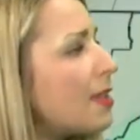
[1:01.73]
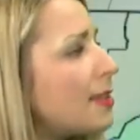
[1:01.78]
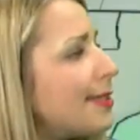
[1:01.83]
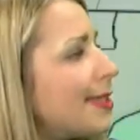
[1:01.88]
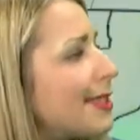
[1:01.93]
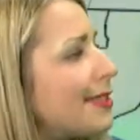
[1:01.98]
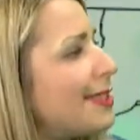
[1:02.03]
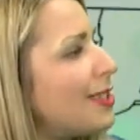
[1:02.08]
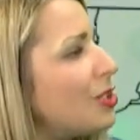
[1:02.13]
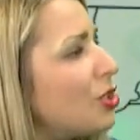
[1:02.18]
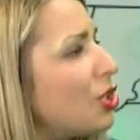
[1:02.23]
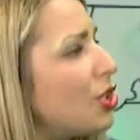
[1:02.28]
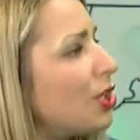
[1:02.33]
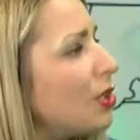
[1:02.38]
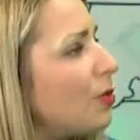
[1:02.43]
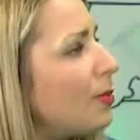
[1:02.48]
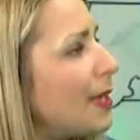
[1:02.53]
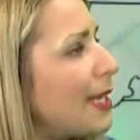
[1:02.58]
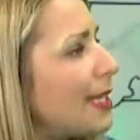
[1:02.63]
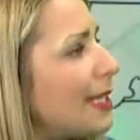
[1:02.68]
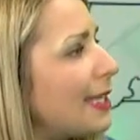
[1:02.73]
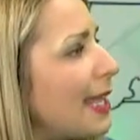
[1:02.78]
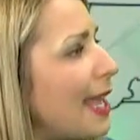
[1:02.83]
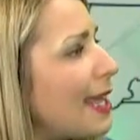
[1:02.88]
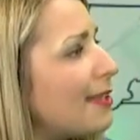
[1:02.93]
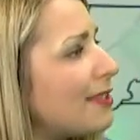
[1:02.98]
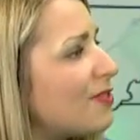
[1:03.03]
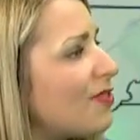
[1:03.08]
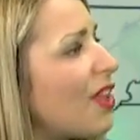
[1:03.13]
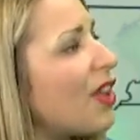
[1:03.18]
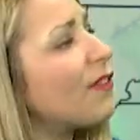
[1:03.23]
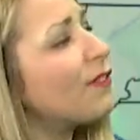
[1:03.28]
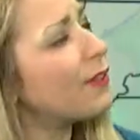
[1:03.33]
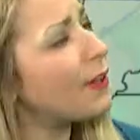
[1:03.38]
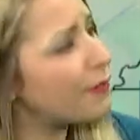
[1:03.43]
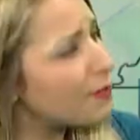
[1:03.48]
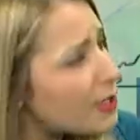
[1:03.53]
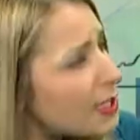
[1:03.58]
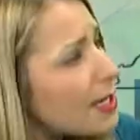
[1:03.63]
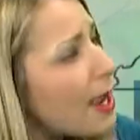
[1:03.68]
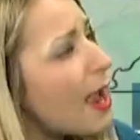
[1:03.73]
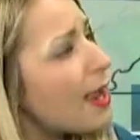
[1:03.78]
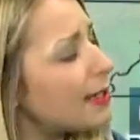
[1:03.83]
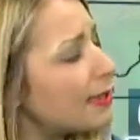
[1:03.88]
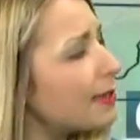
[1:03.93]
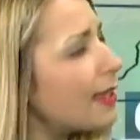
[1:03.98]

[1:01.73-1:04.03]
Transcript: 62 in Gainesville, 59